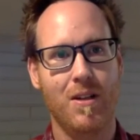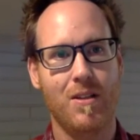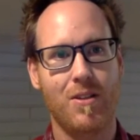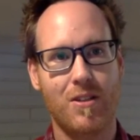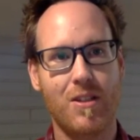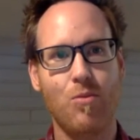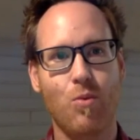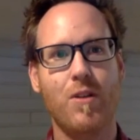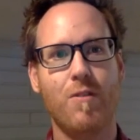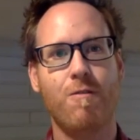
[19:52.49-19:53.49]
see
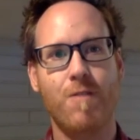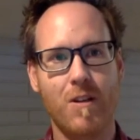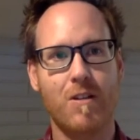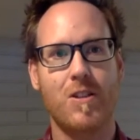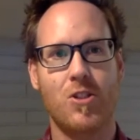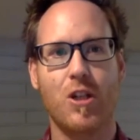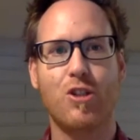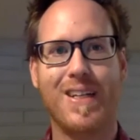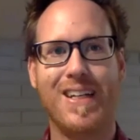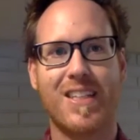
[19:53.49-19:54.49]
what fear and
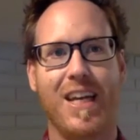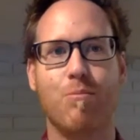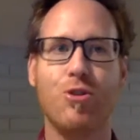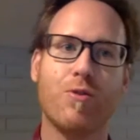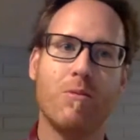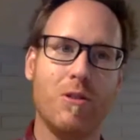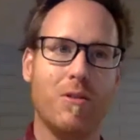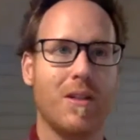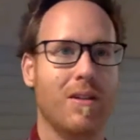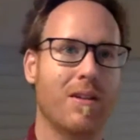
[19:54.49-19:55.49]
judgment has kept you from doing,